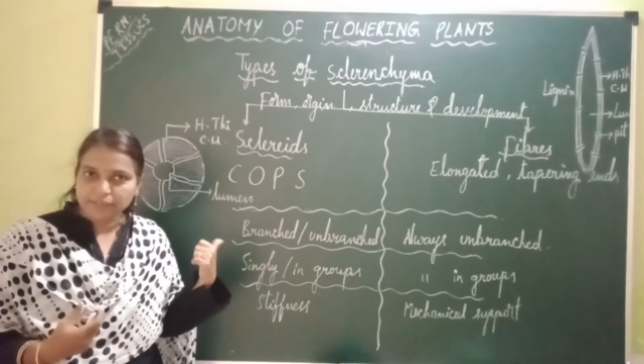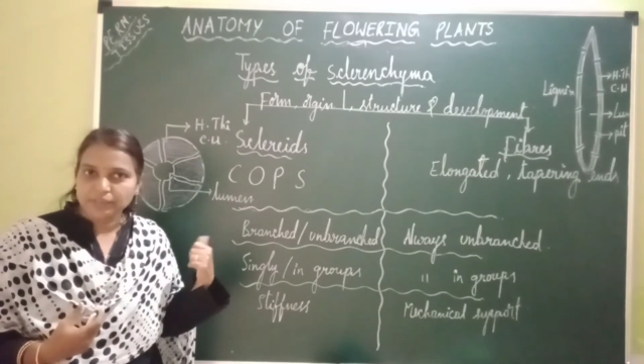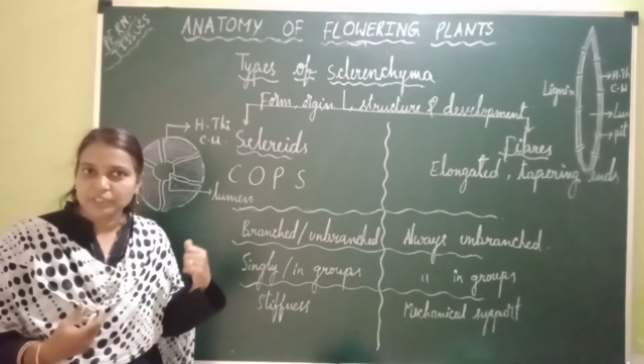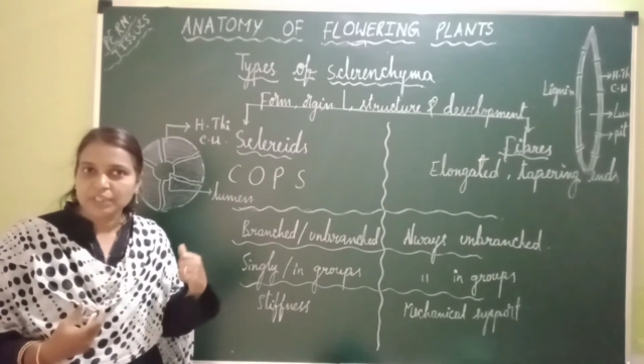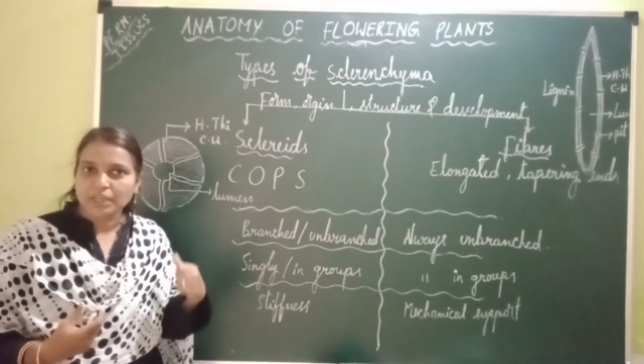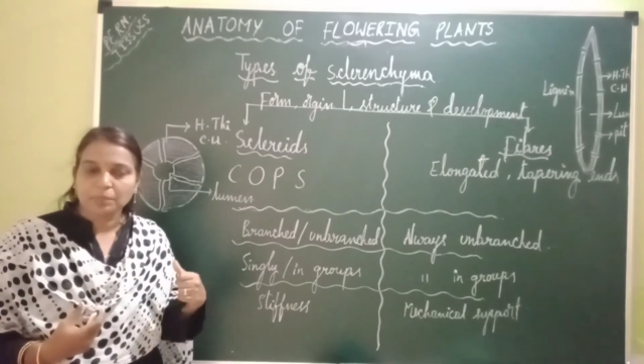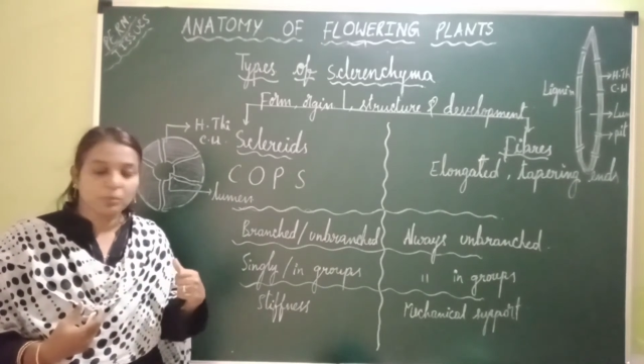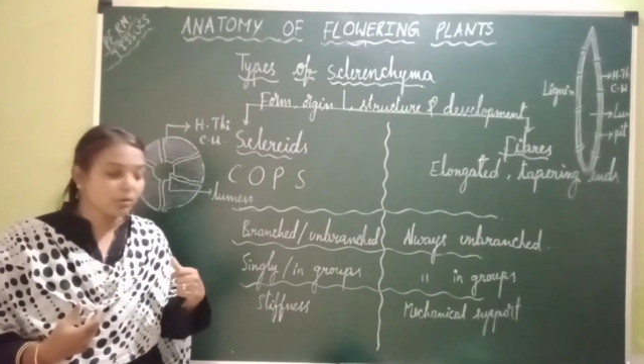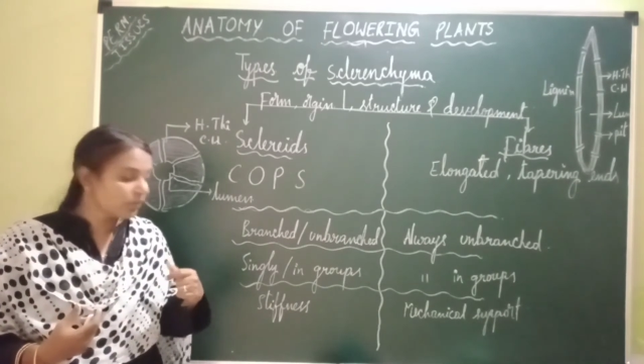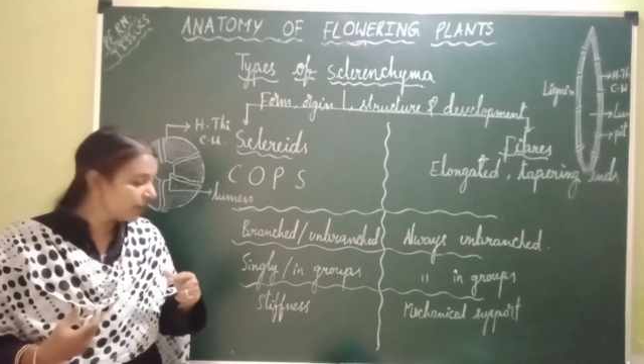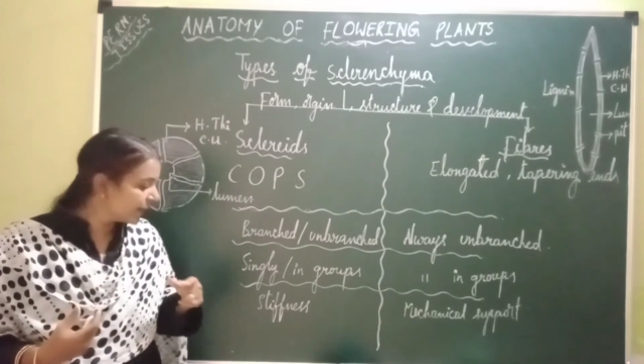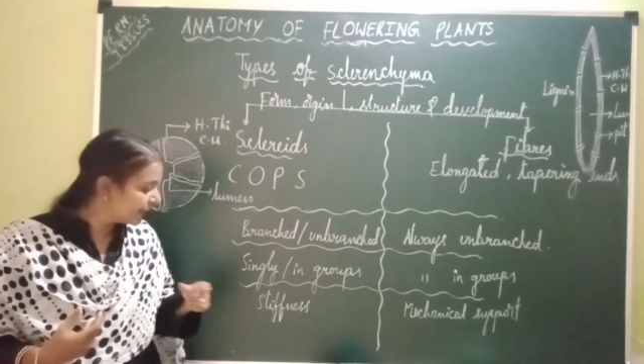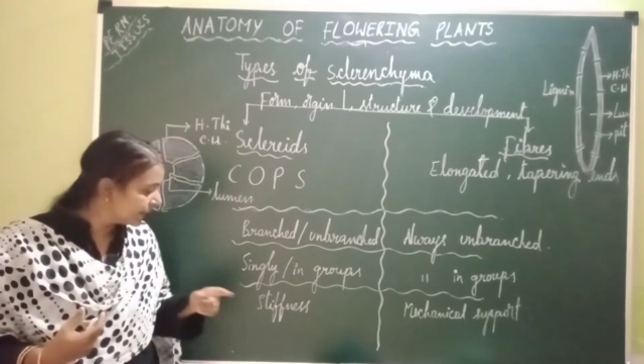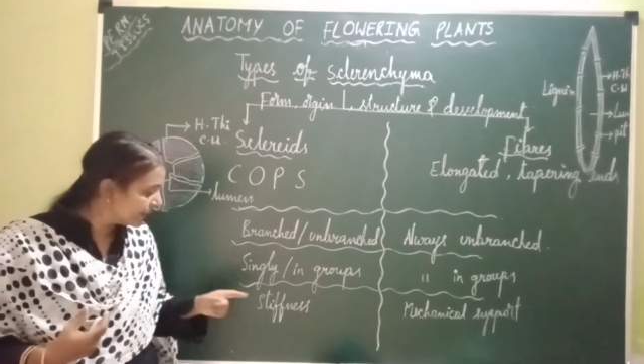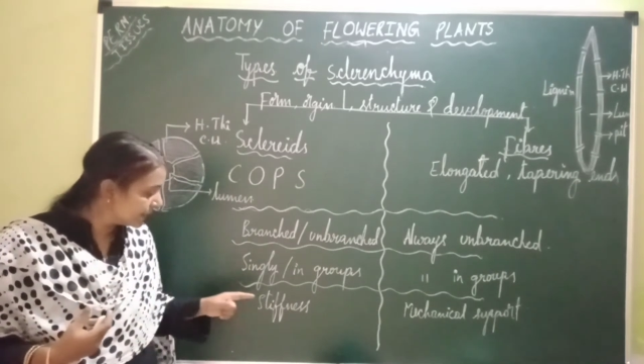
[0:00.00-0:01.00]
which are
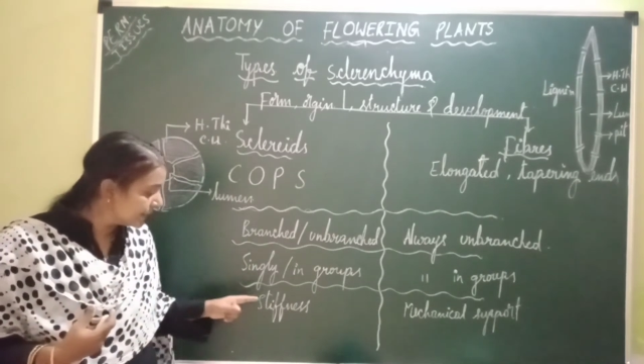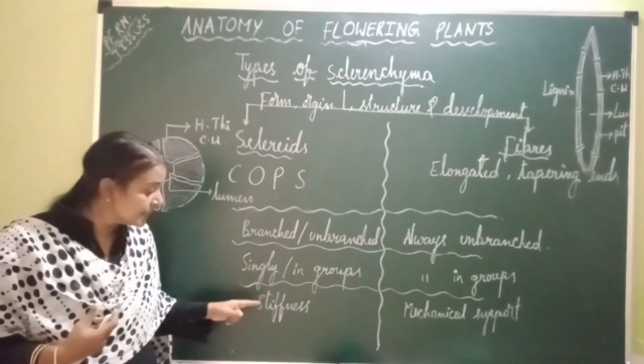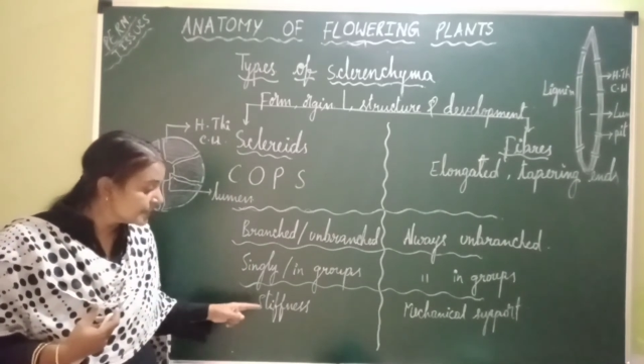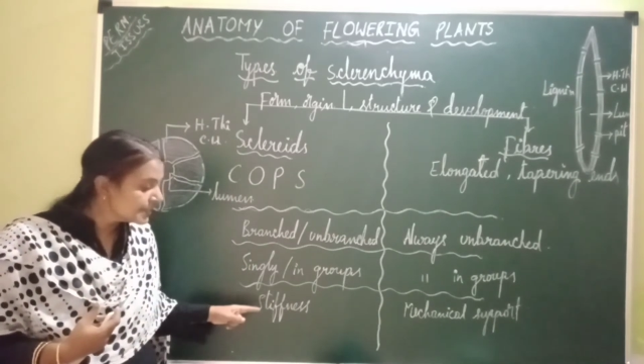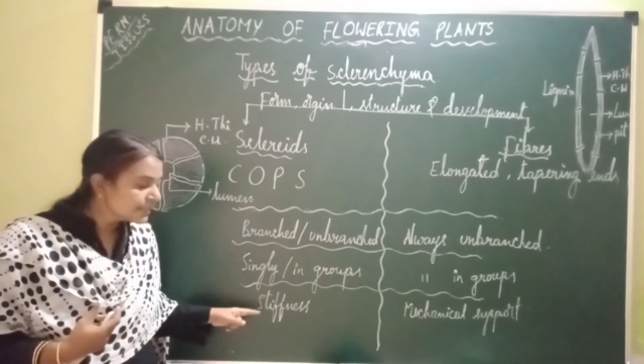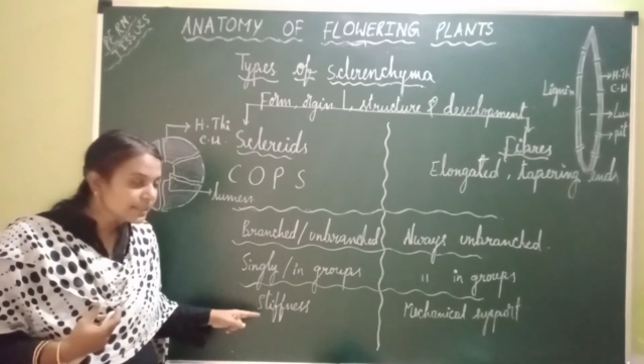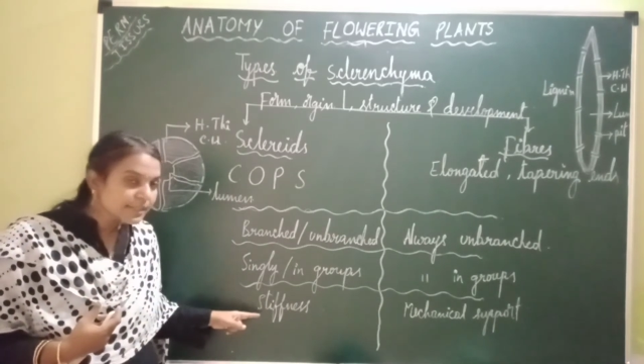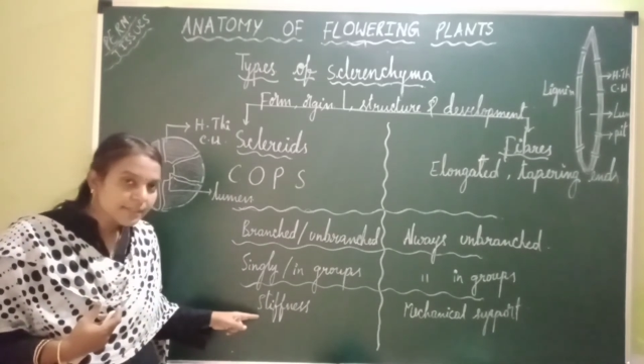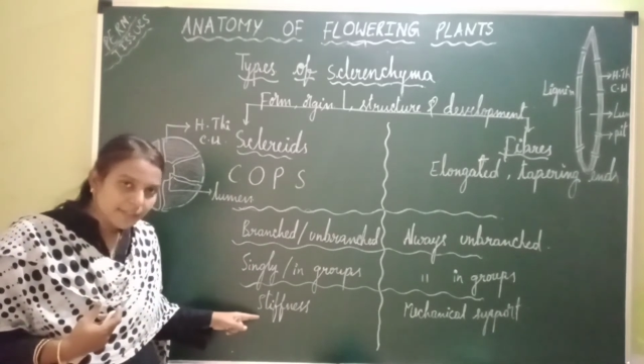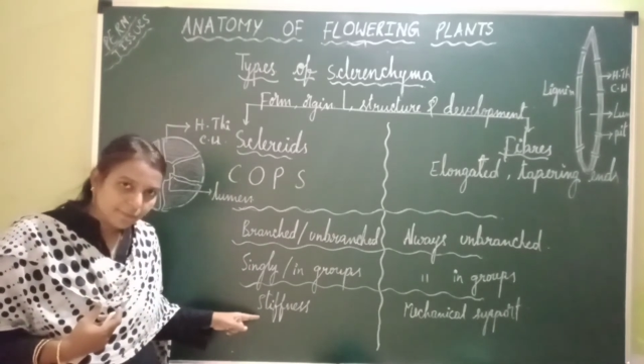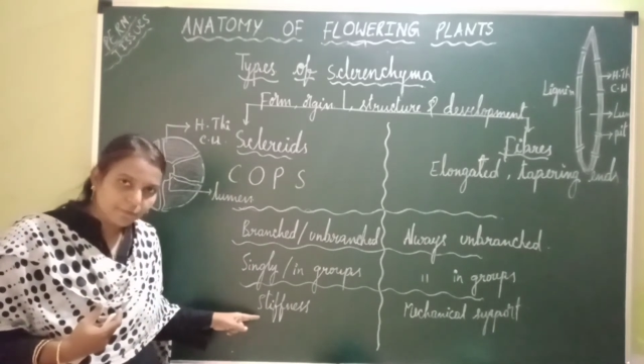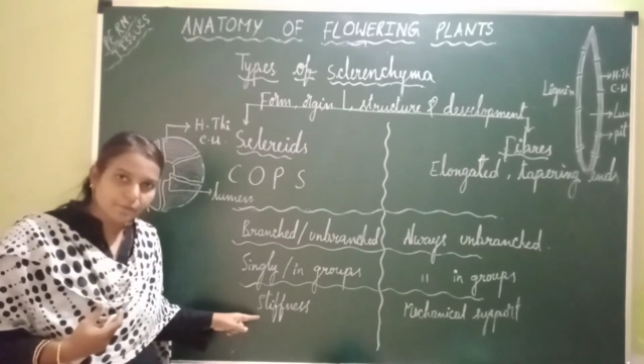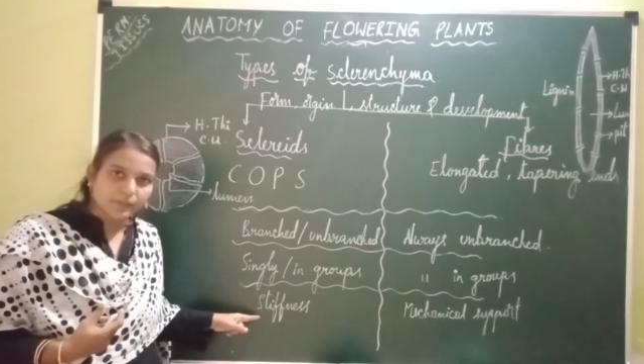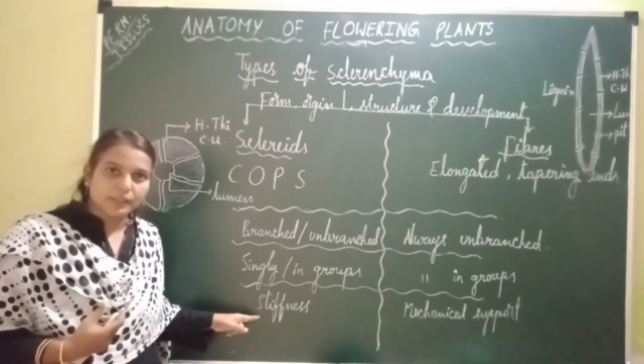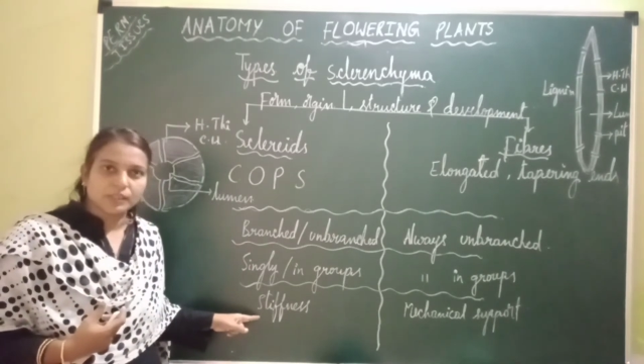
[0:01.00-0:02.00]
providing
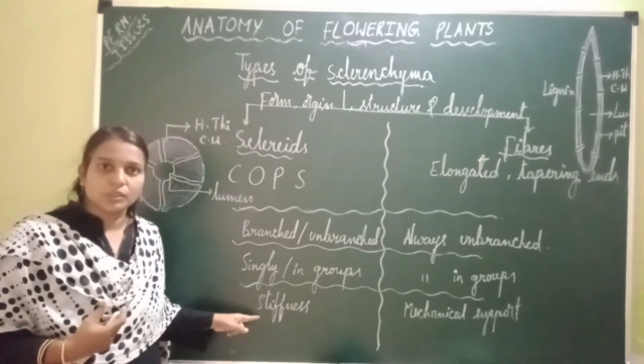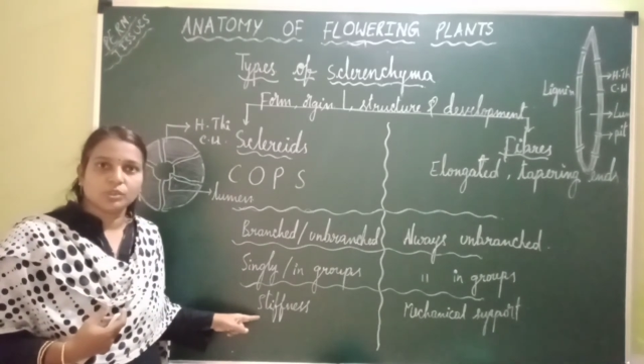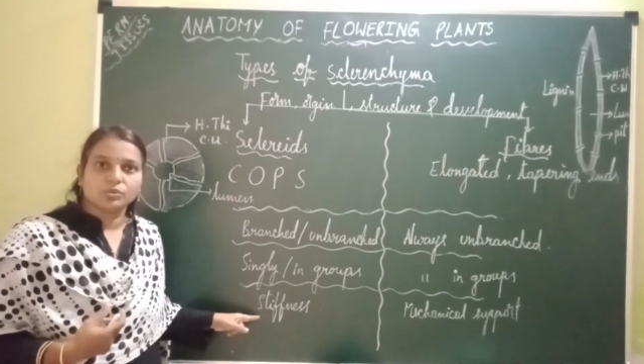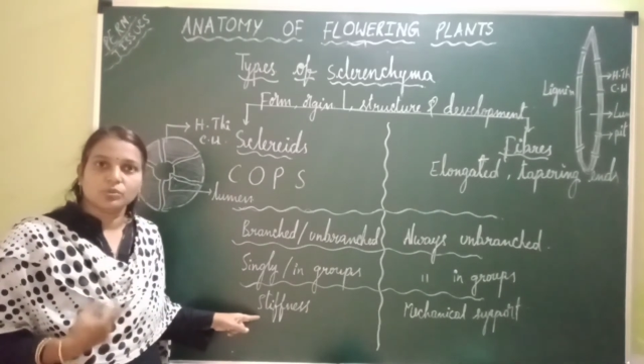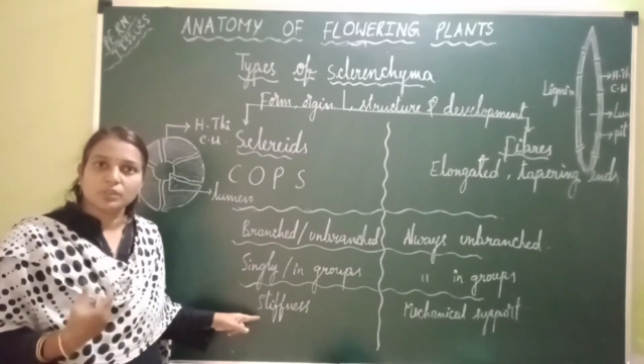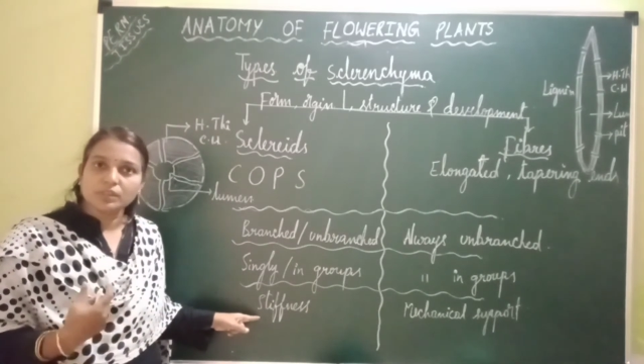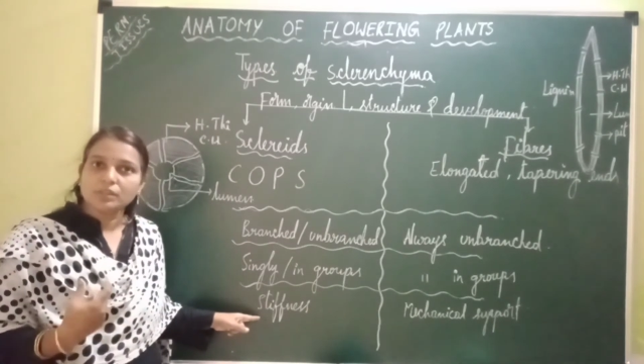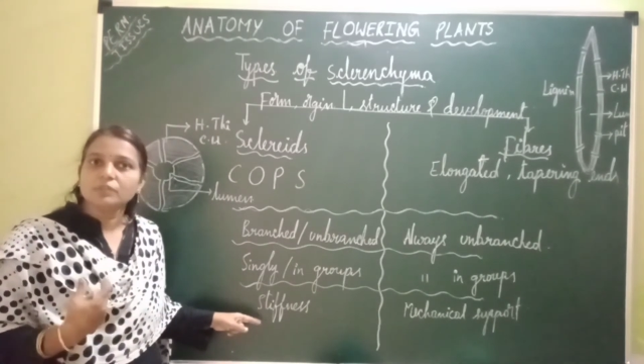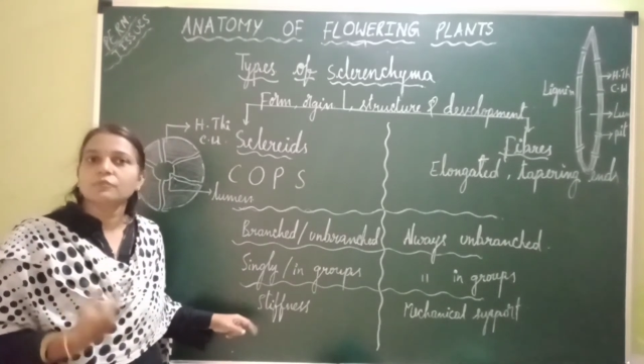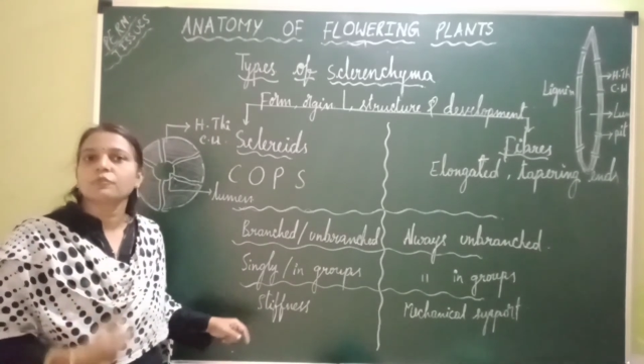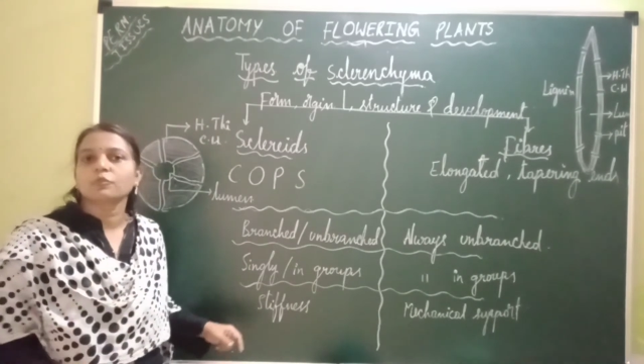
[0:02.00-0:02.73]
stiffness to the